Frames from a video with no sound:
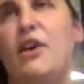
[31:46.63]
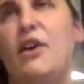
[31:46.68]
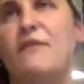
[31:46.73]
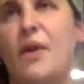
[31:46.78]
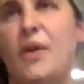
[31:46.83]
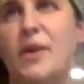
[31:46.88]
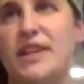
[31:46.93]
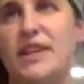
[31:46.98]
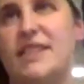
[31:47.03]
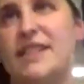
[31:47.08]

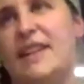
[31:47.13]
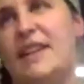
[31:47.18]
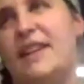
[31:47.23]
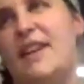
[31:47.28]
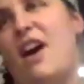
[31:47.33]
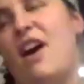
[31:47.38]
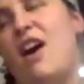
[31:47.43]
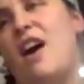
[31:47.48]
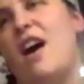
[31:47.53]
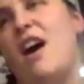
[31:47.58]
focusing
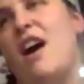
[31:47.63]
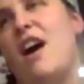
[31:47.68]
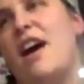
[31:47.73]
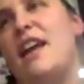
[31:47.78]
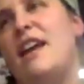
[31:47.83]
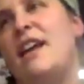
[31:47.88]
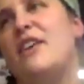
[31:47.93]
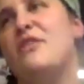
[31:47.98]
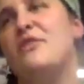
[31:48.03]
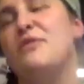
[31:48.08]

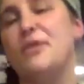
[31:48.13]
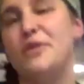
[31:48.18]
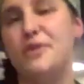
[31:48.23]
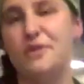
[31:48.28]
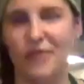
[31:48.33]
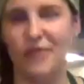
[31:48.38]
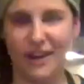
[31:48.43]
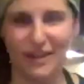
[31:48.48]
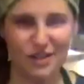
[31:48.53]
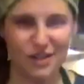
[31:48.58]
on root
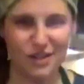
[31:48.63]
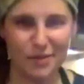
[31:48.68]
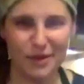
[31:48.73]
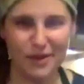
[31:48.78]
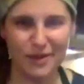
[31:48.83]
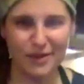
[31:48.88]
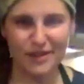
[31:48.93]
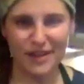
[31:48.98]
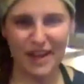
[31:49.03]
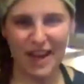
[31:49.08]

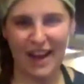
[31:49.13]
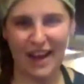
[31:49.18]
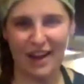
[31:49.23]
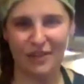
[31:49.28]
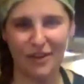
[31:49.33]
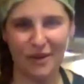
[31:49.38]
vegetables and